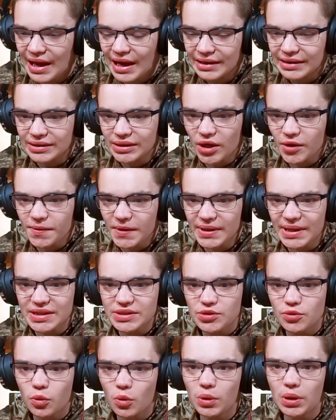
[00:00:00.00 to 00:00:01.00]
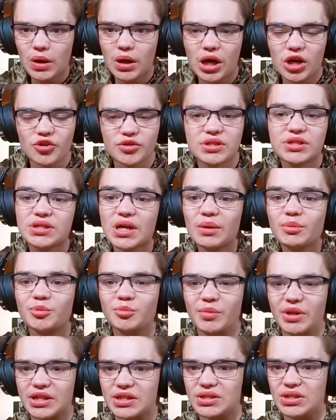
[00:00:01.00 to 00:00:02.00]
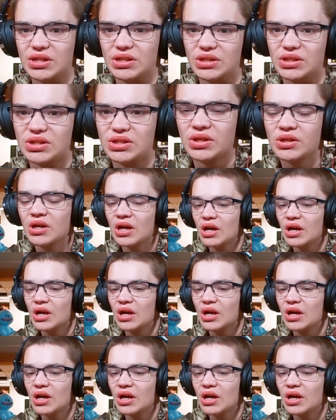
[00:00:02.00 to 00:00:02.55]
And another thing that's cool are submixes.